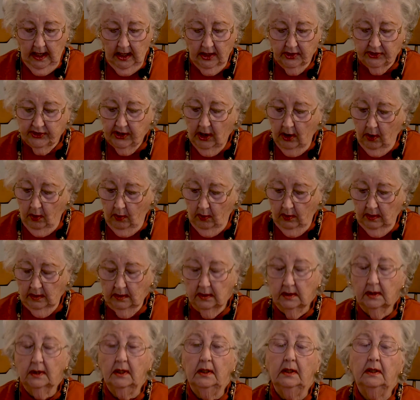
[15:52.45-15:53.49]
So,
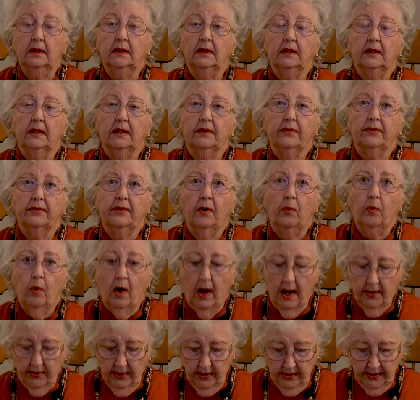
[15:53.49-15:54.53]
the
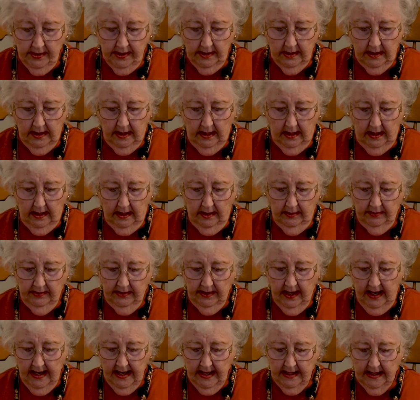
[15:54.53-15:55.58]
Wadard
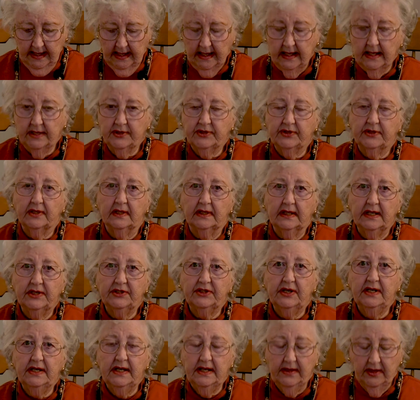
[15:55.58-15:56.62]
Knight is
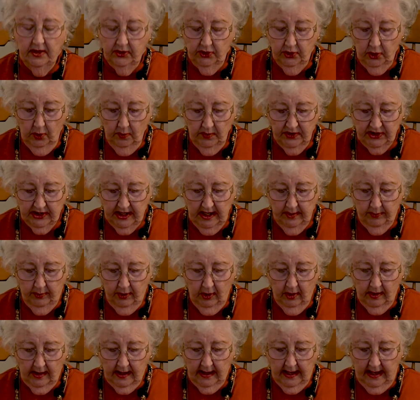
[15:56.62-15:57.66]
listed in the Domesday
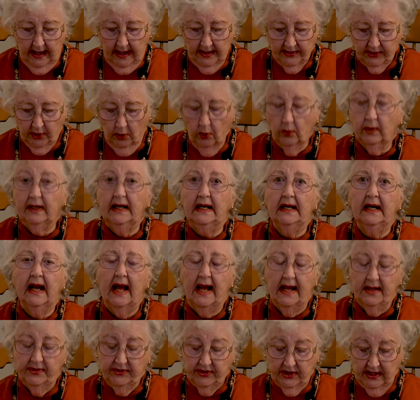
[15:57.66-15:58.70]
Book as holding
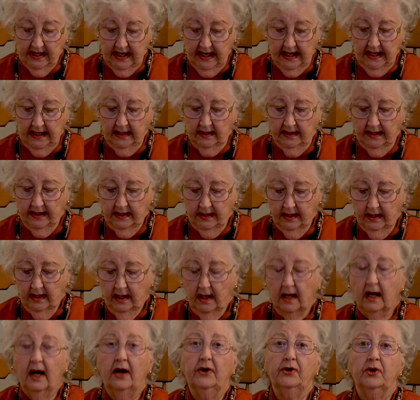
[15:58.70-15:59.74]
lands in England
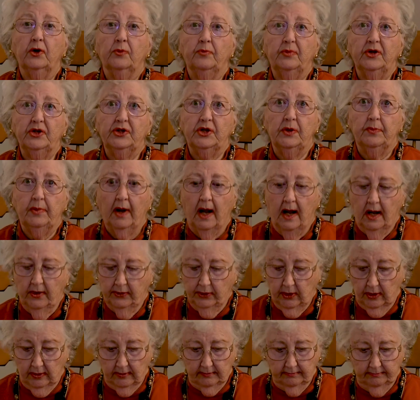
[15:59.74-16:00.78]
under Bishop
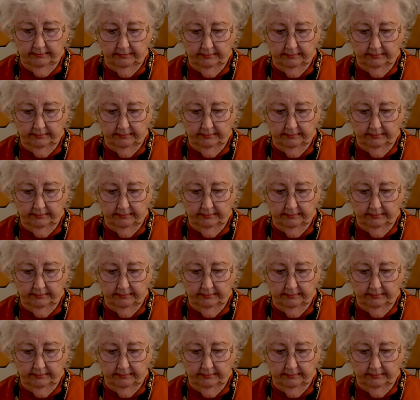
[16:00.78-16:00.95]
Otto,